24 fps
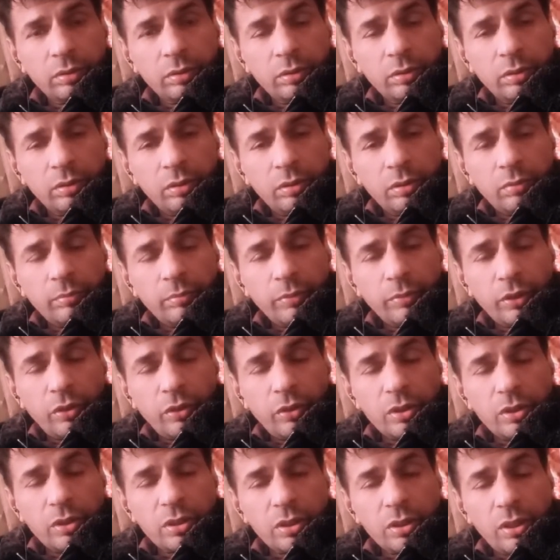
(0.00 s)
Because
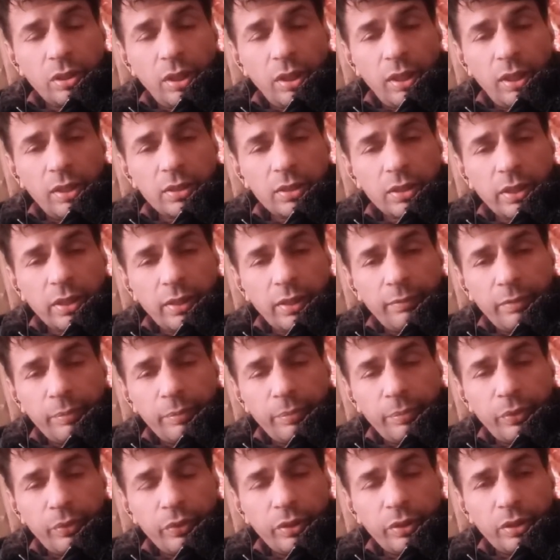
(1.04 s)
glass can be
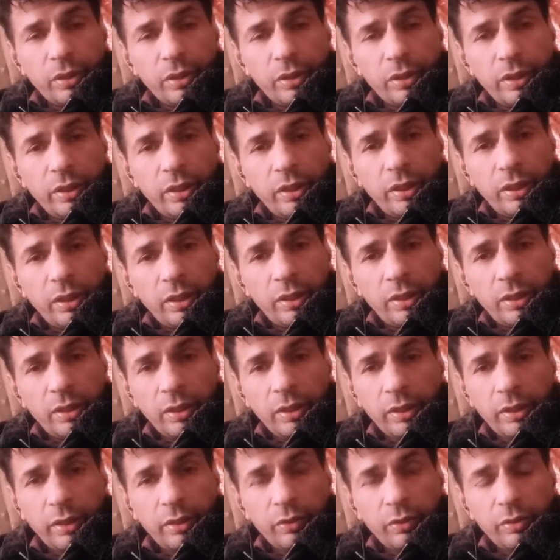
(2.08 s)
broken and heart can
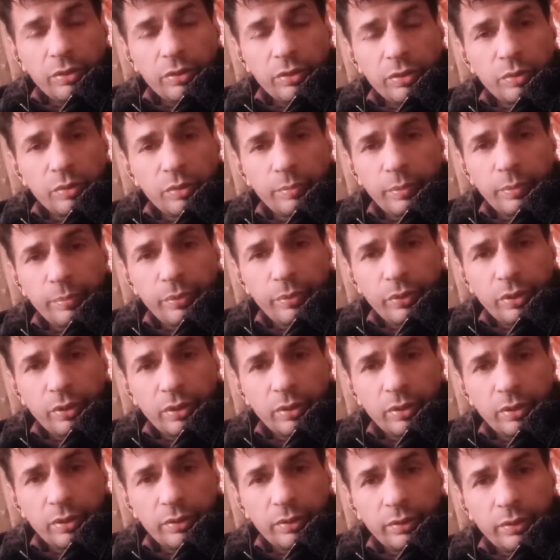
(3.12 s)
also be broken.
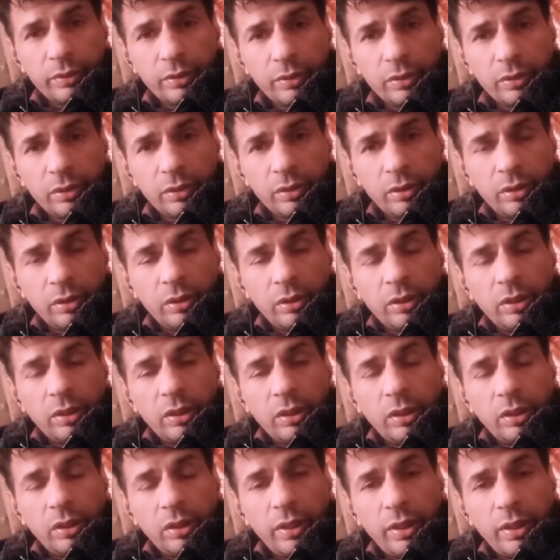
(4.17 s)

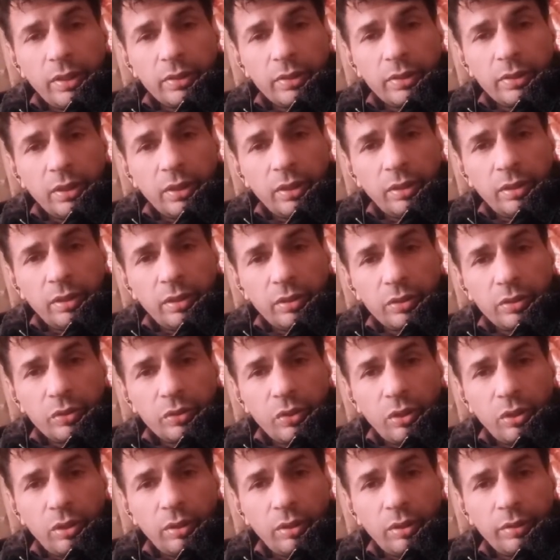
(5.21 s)
That is another song,
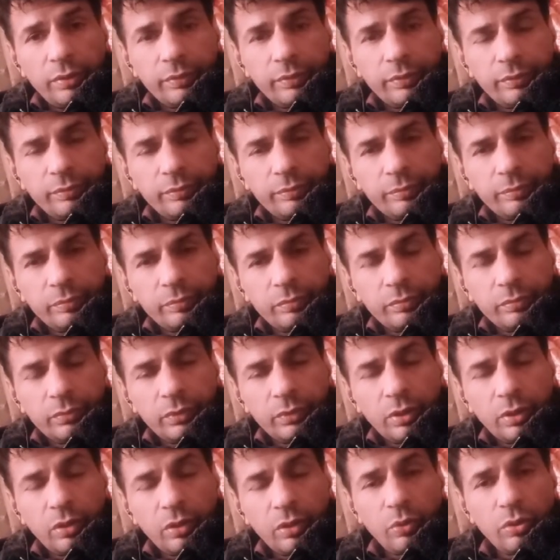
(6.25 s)
a
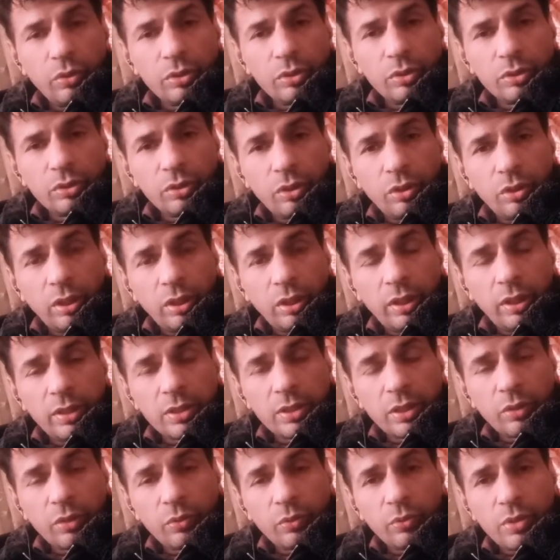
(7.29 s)
good song, as a
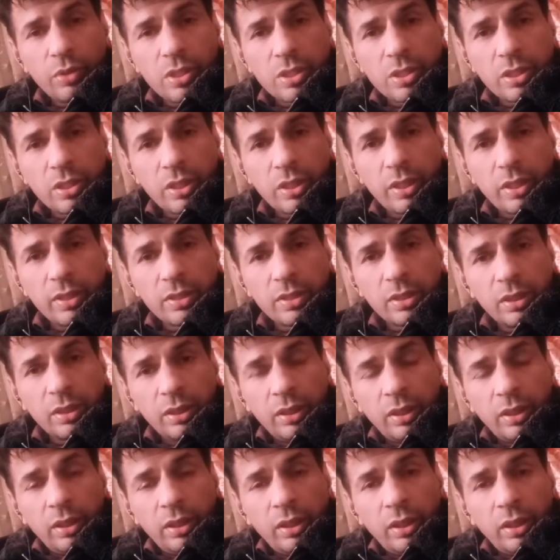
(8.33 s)
coincidence,
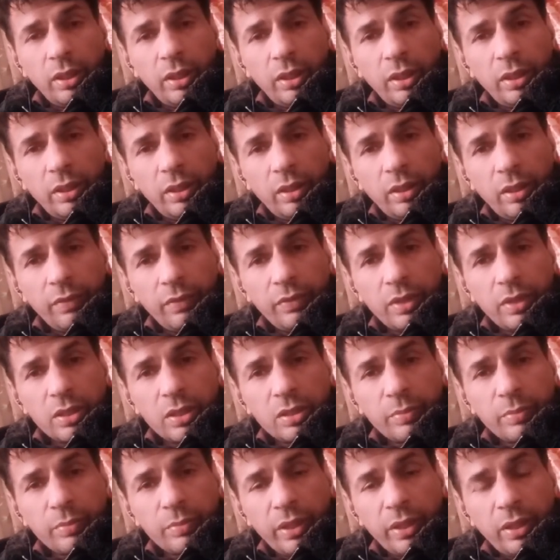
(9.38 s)
in a reverse manner.